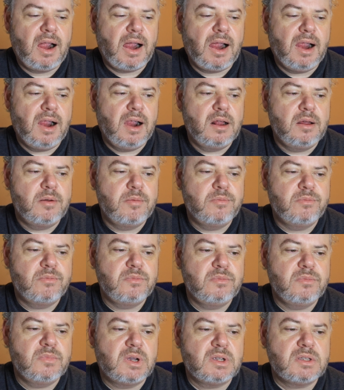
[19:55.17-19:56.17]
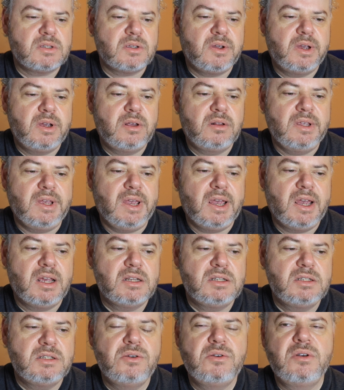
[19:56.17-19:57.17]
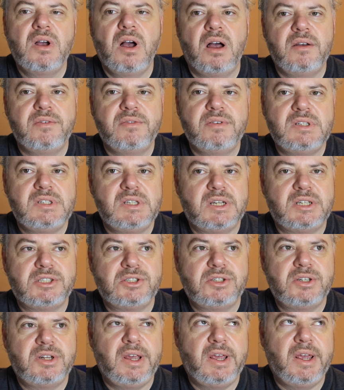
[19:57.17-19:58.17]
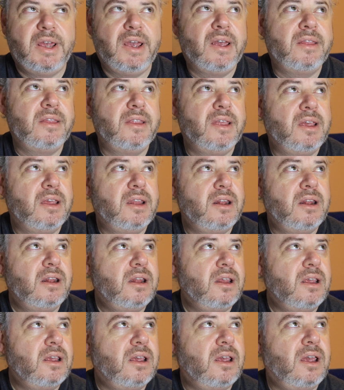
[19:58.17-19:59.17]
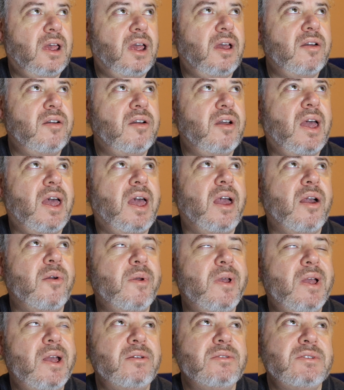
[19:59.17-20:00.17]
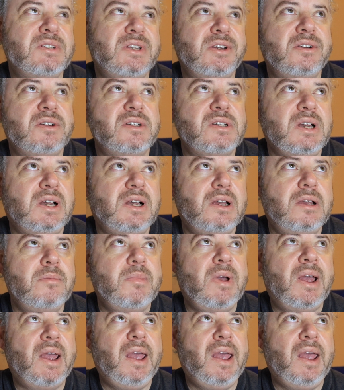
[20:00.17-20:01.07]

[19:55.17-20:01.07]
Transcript: So I only had 2 coffees yesterday, and then around dinner time I